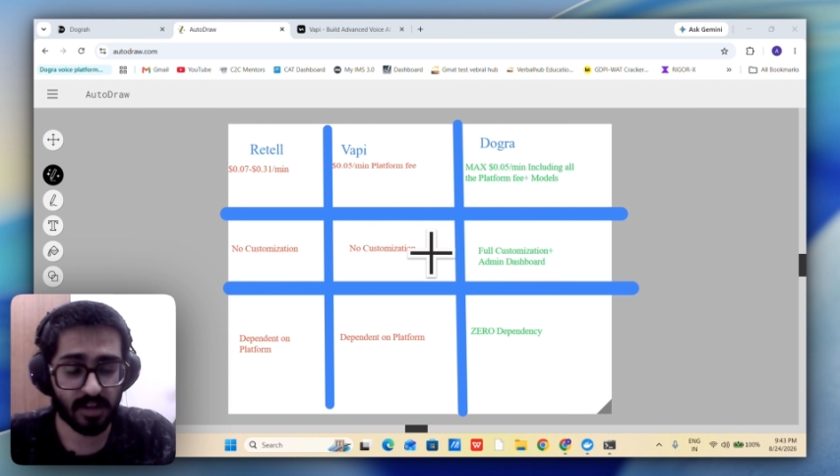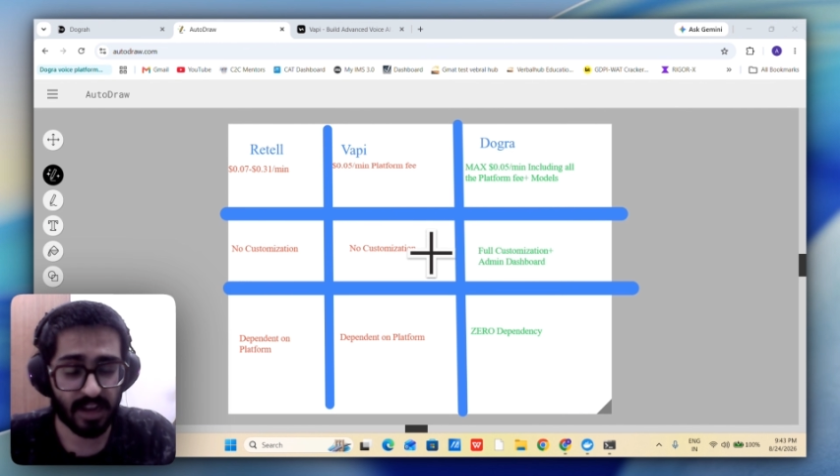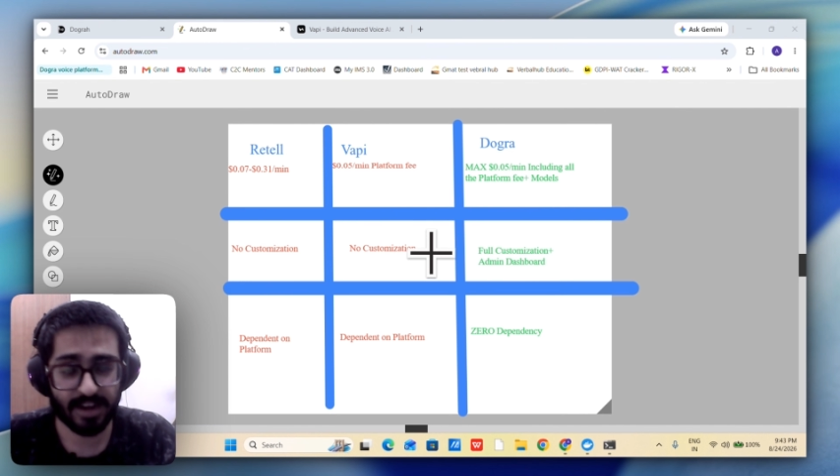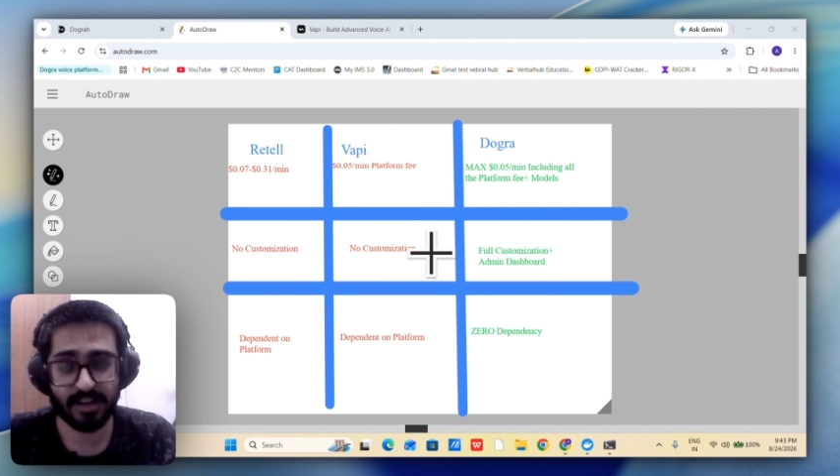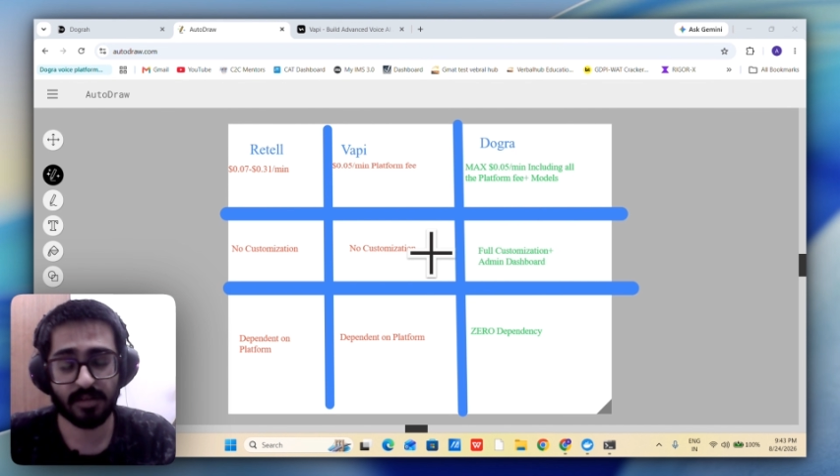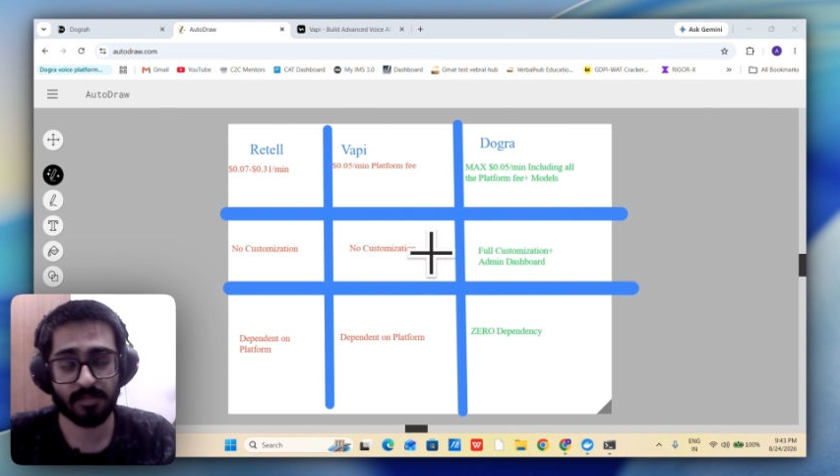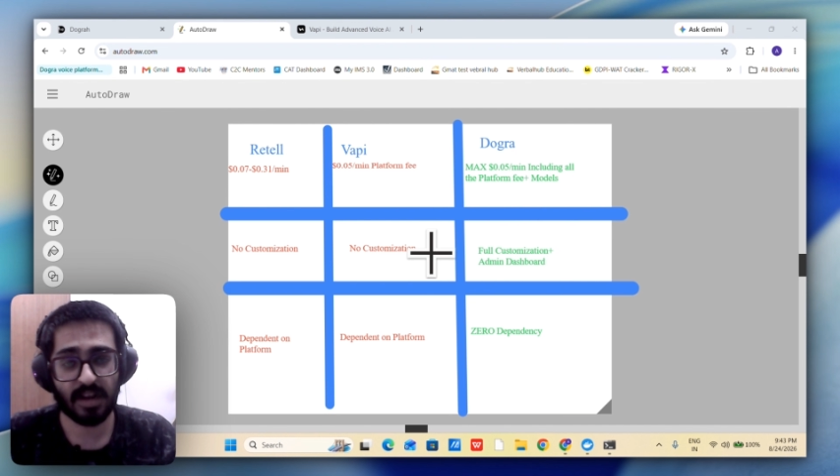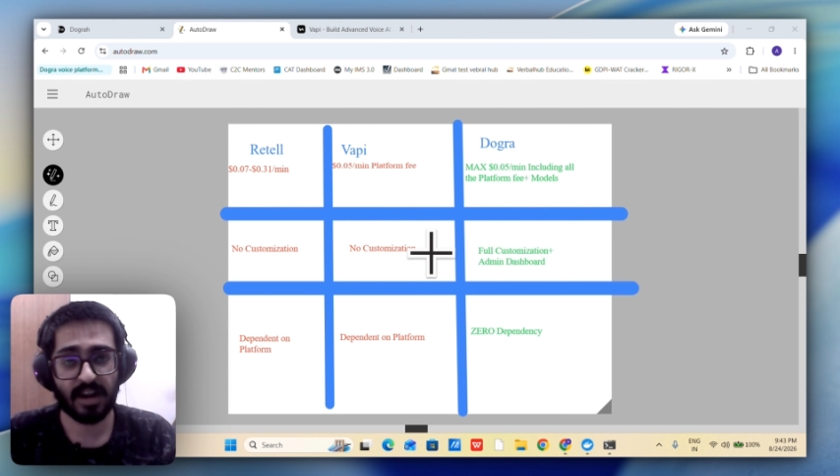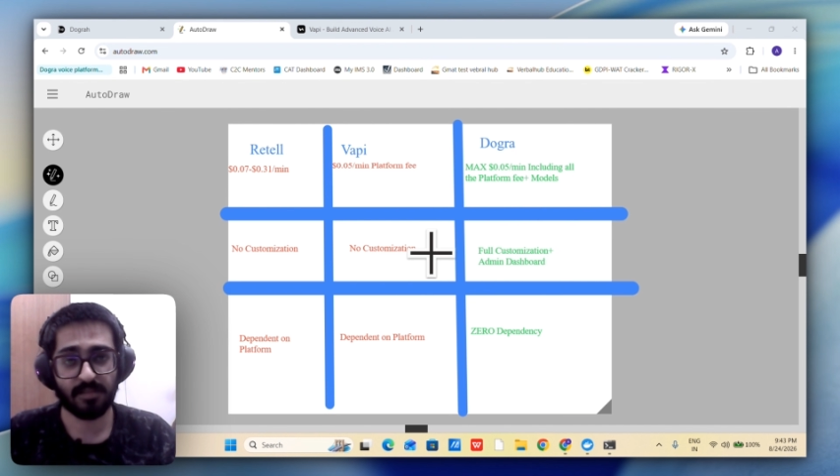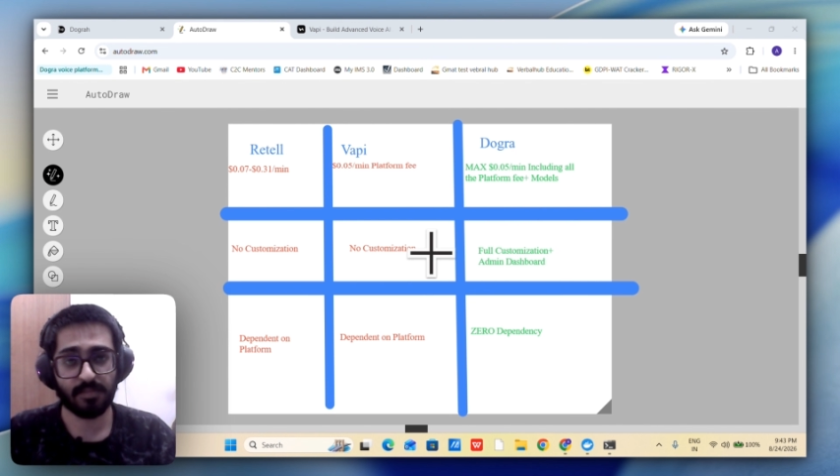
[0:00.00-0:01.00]
client
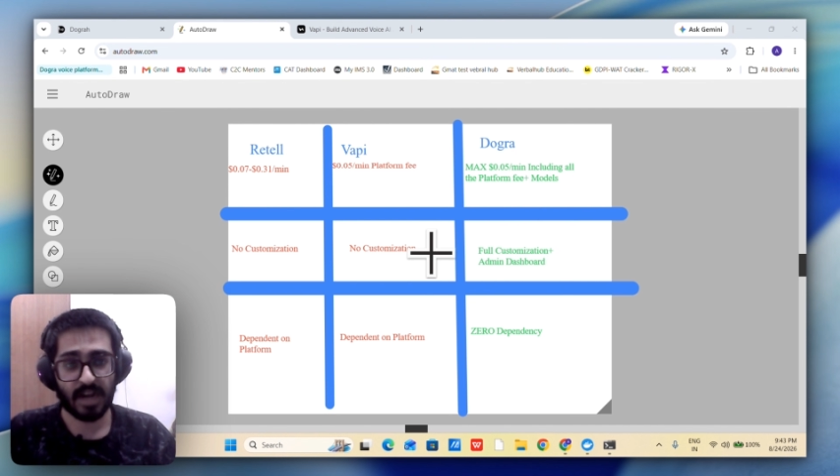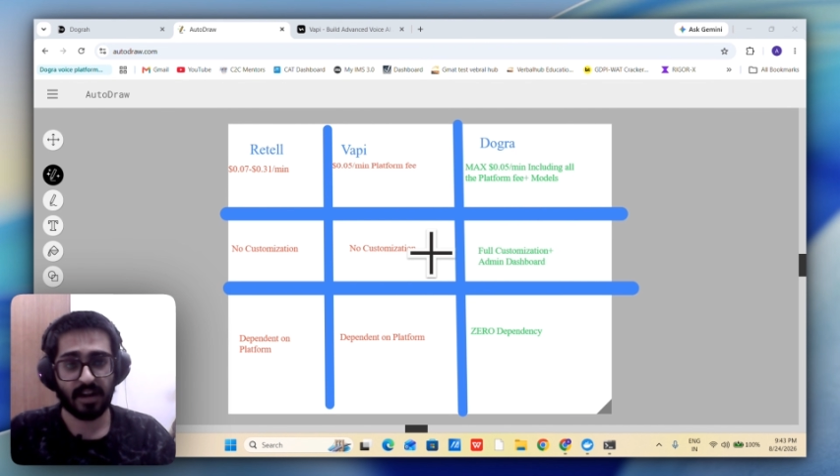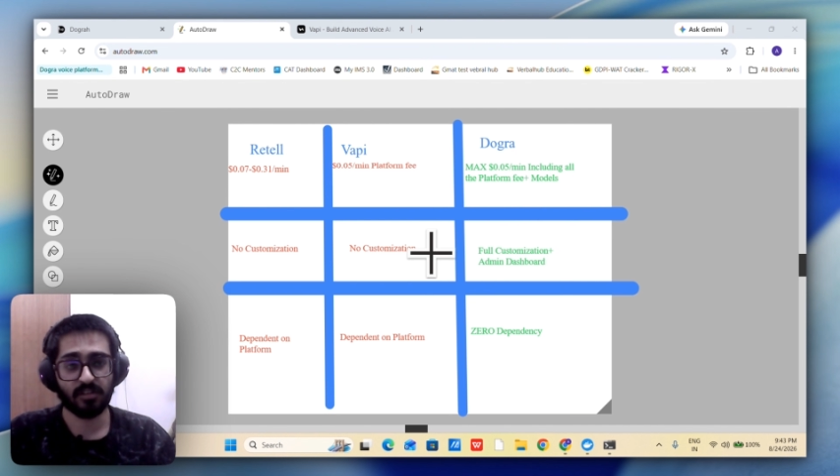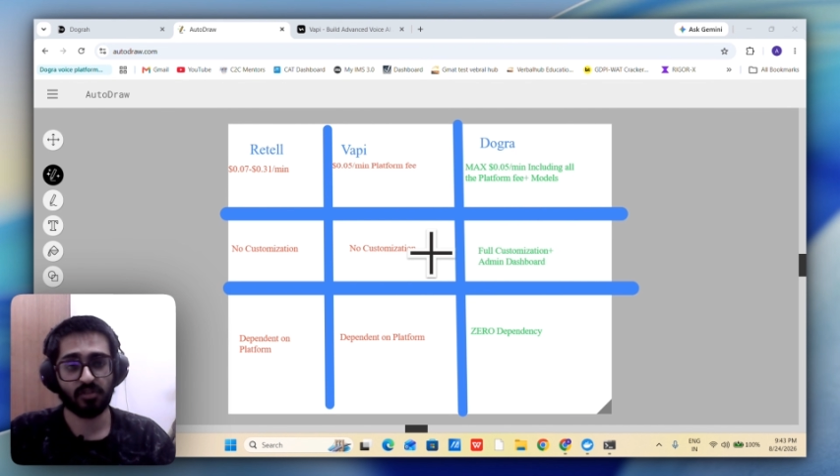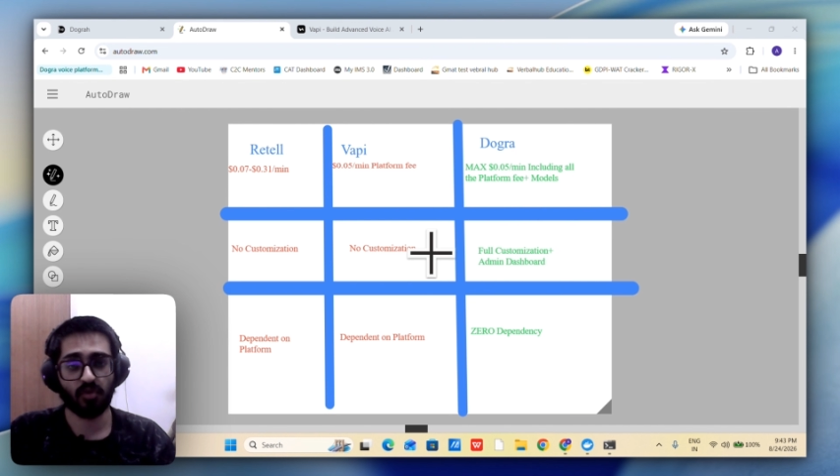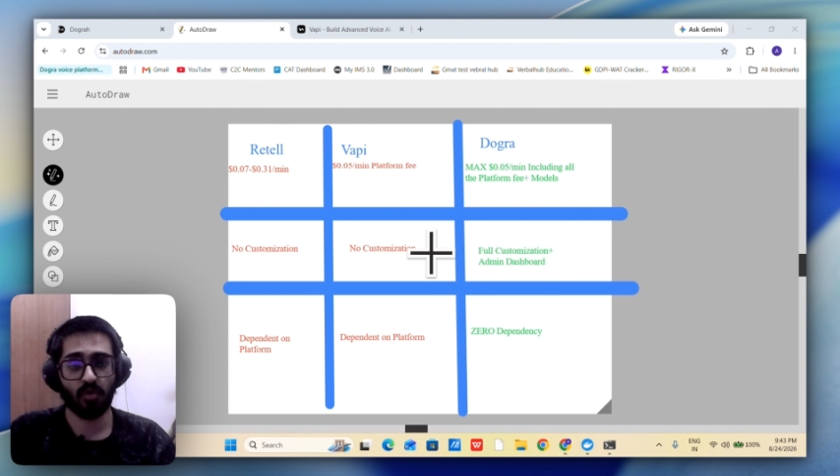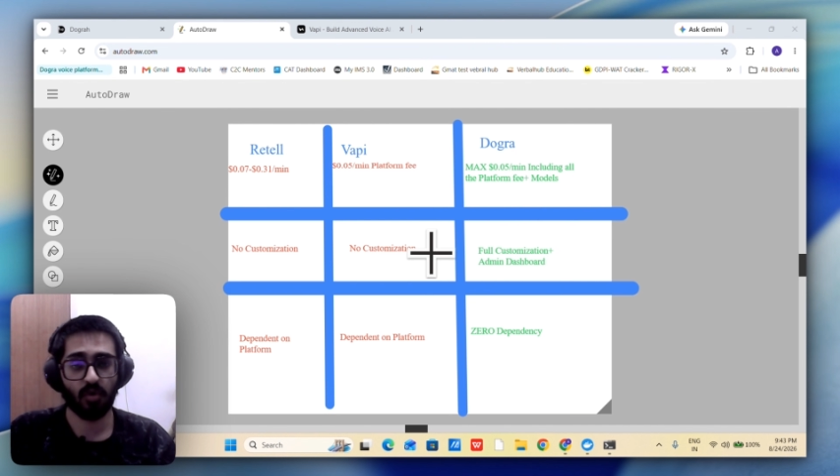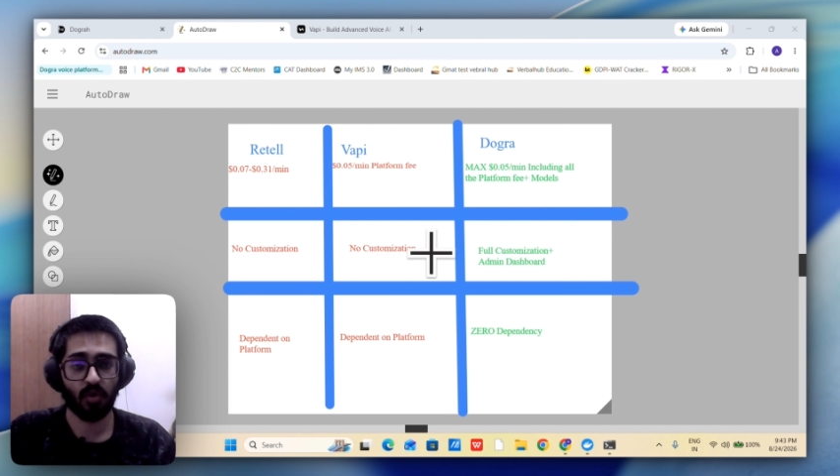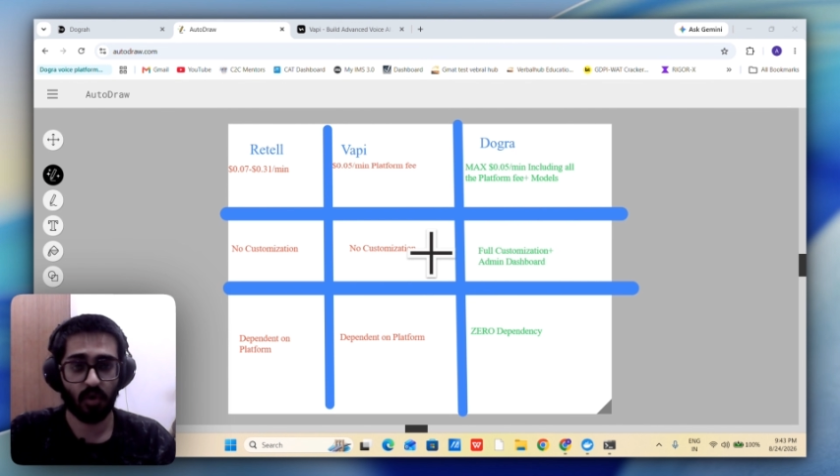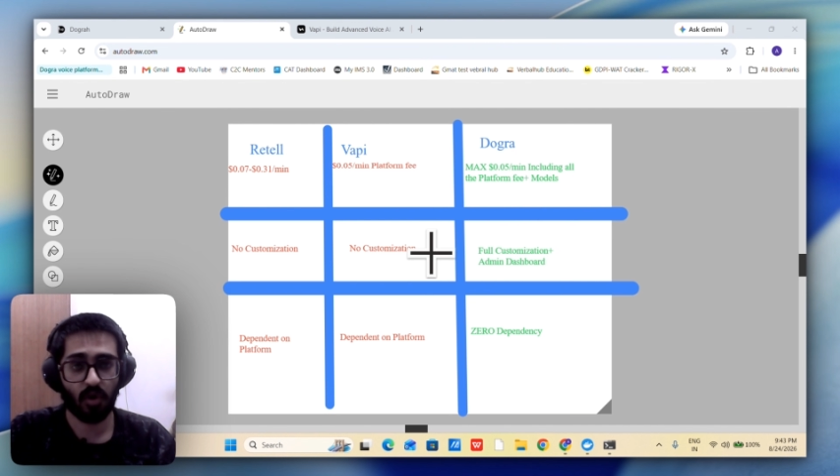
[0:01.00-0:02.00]
brand's
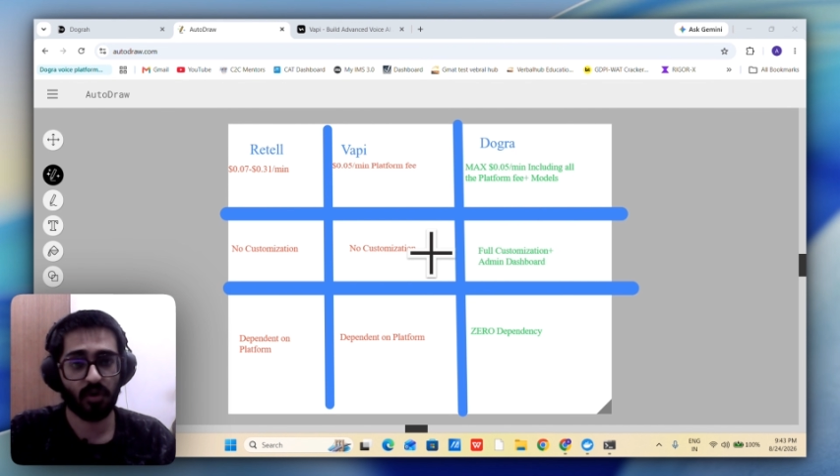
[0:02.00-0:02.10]
logo